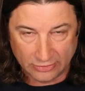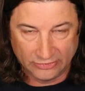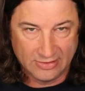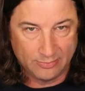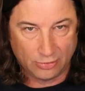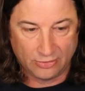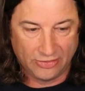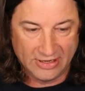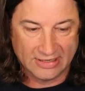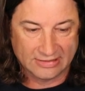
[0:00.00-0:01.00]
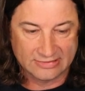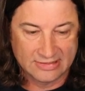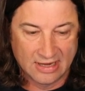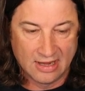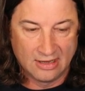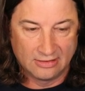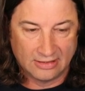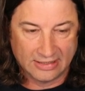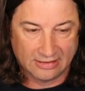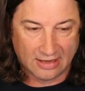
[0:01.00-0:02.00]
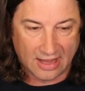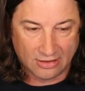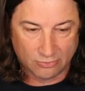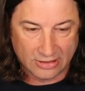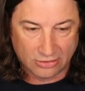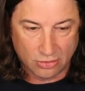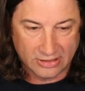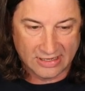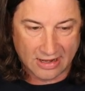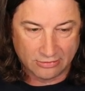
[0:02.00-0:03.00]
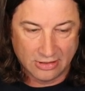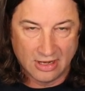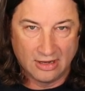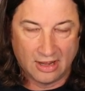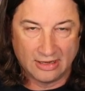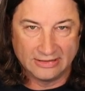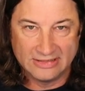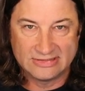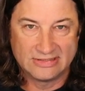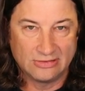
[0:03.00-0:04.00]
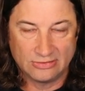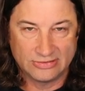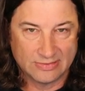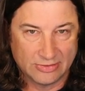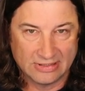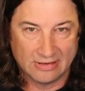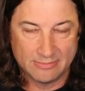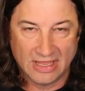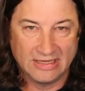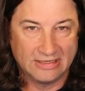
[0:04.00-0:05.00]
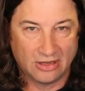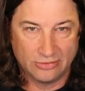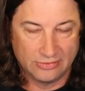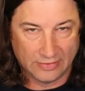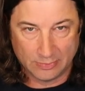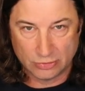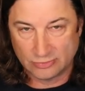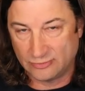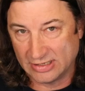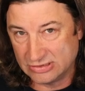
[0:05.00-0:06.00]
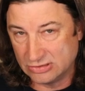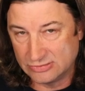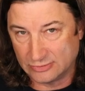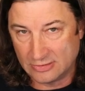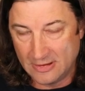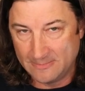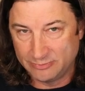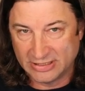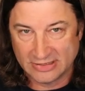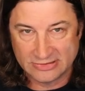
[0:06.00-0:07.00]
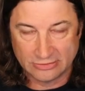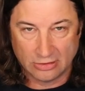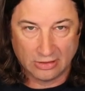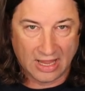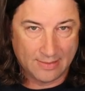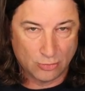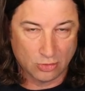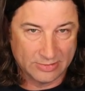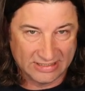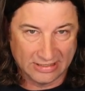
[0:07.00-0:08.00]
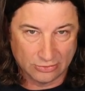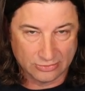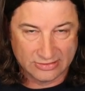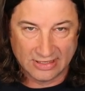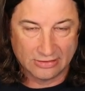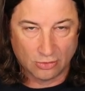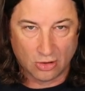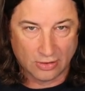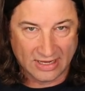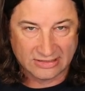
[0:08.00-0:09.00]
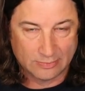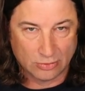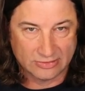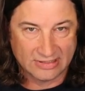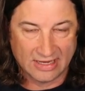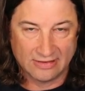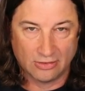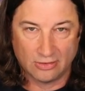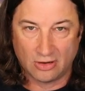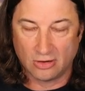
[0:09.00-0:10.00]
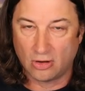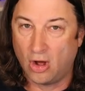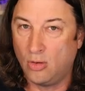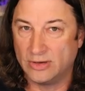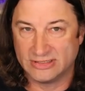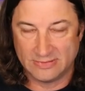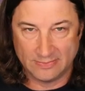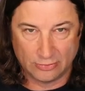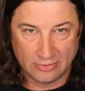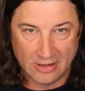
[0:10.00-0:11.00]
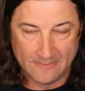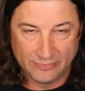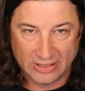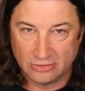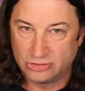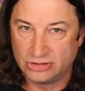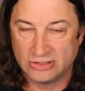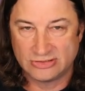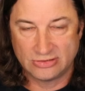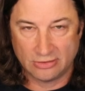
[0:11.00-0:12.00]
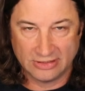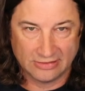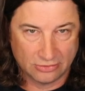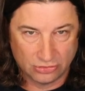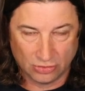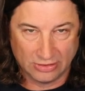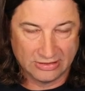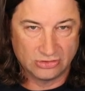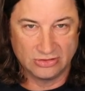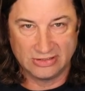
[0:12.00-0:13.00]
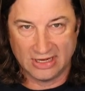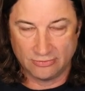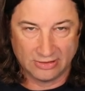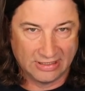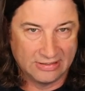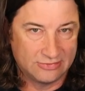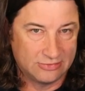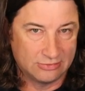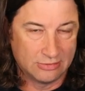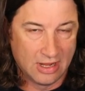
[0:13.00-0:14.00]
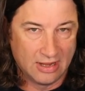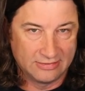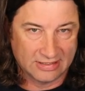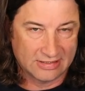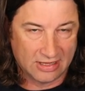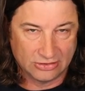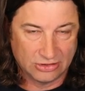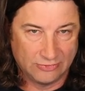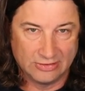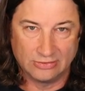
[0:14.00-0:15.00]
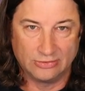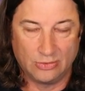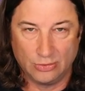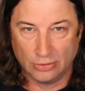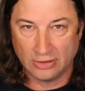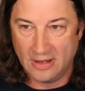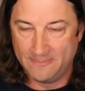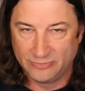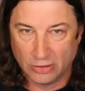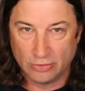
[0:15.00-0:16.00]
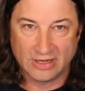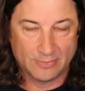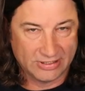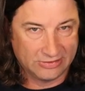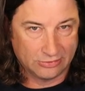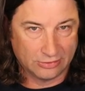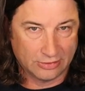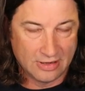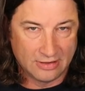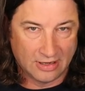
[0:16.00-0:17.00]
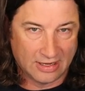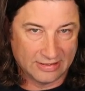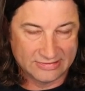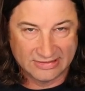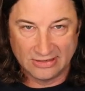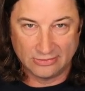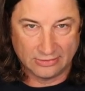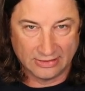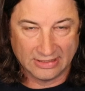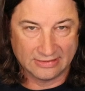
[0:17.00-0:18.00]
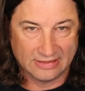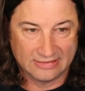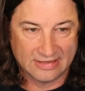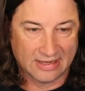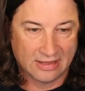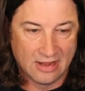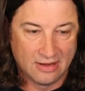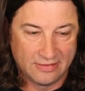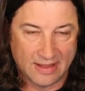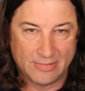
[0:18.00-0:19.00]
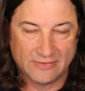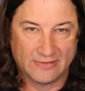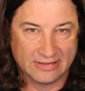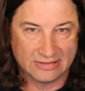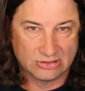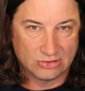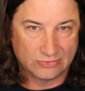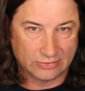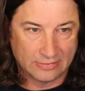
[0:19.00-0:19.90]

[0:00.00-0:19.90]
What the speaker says: simple things, like how to write a cookie out, is still something that many other developers will find useful, because there are a lot more beginners than there are experts. And there are always people that are just starting their journey and just entering into technology field or learning a particular skill in tech that might find this useful.